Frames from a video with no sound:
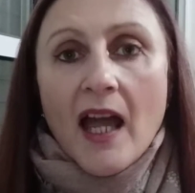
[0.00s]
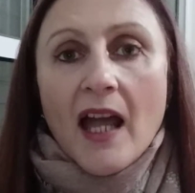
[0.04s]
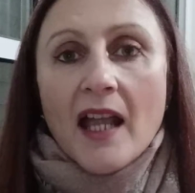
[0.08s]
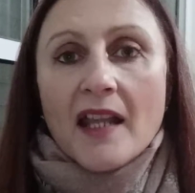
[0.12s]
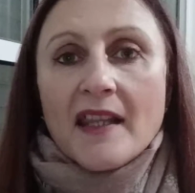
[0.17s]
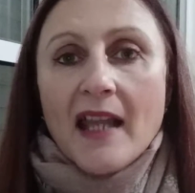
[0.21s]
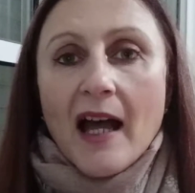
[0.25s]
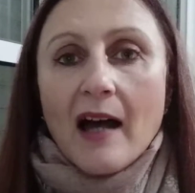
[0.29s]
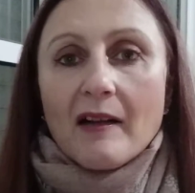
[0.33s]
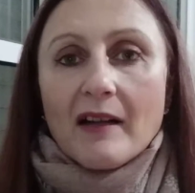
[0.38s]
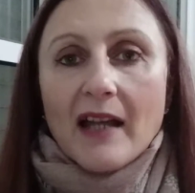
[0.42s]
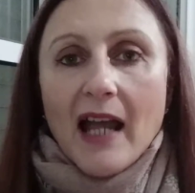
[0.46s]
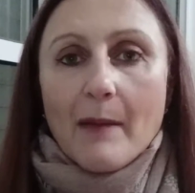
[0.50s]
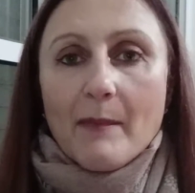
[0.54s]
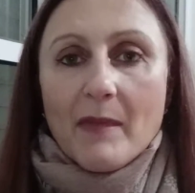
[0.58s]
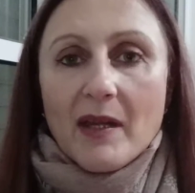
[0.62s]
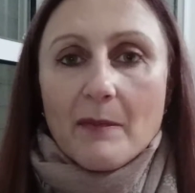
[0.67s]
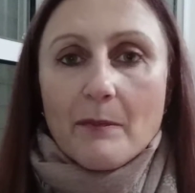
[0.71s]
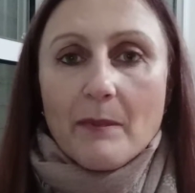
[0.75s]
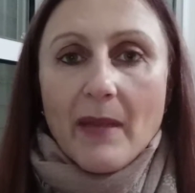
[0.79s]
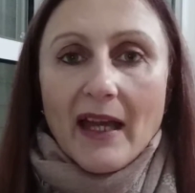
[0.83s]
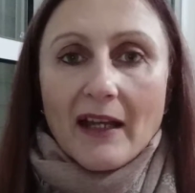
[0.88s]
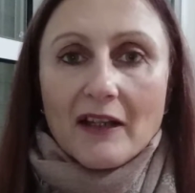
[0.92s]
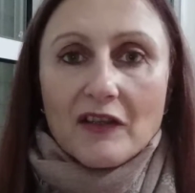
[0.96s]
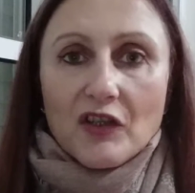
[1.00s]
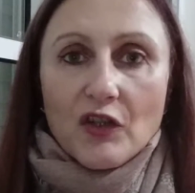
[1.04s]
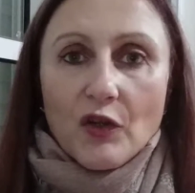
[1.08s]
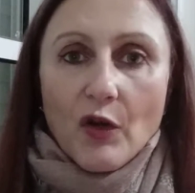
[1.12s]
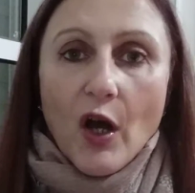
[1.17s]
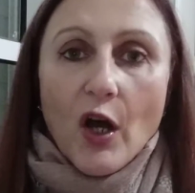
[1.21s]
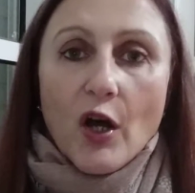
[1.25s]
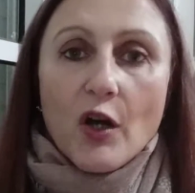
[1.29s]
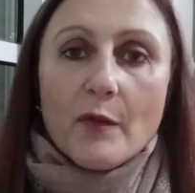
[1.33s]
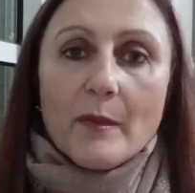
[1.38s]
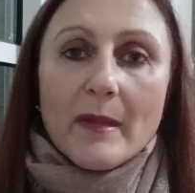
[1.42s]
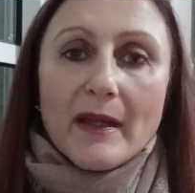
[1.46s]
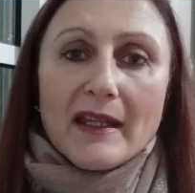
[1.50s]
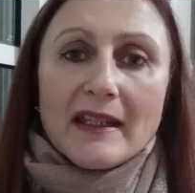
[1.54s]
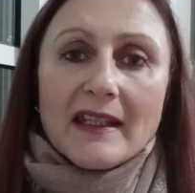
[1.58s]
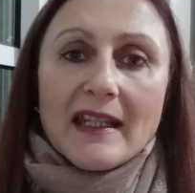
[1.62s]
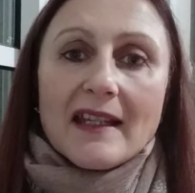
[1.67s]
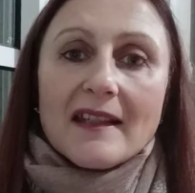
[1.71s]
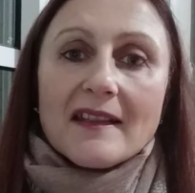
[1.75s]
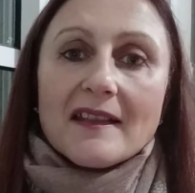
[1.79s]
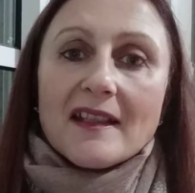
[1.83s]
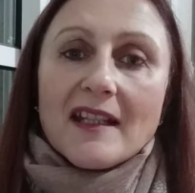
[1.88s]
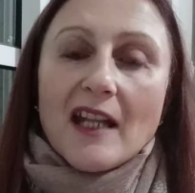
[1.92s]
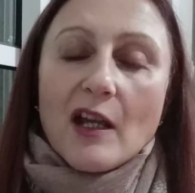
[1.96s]
Now, coming back to home,
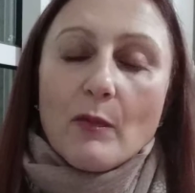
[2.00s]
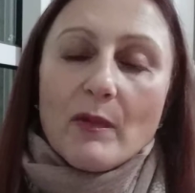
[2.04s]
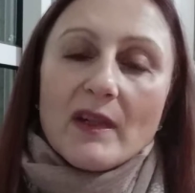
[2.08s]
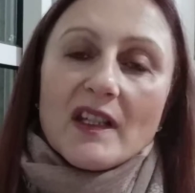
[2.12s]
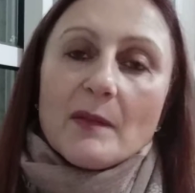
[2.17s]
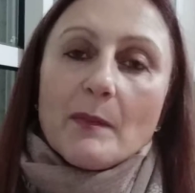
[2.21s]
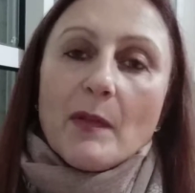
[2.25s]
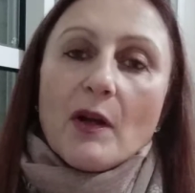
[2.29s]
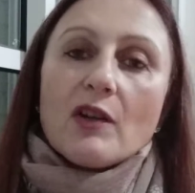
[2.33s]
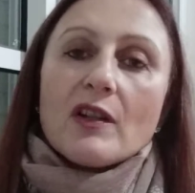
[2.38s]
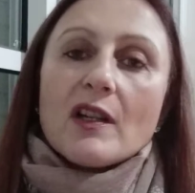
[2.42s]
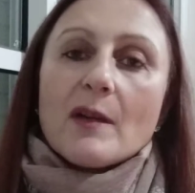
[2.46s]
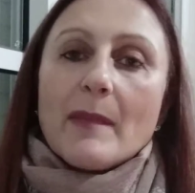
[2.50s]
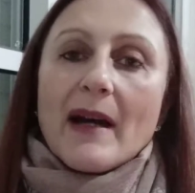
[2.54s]
yesterday we spoke